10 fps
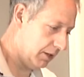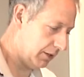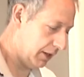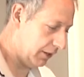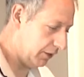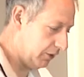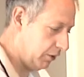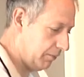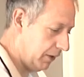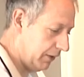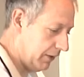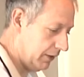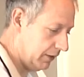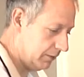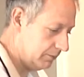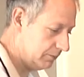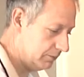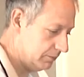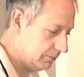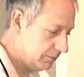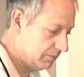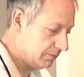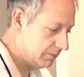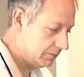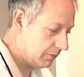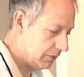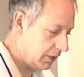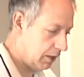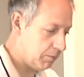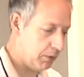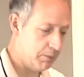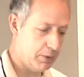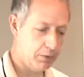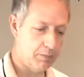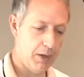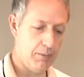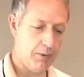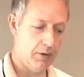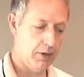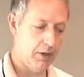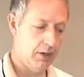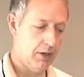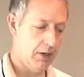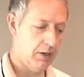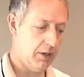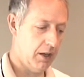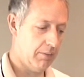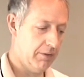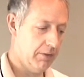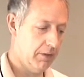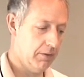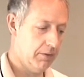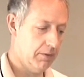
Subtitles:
Get that little dome on there. Now I'll put a piece of paper on top of it.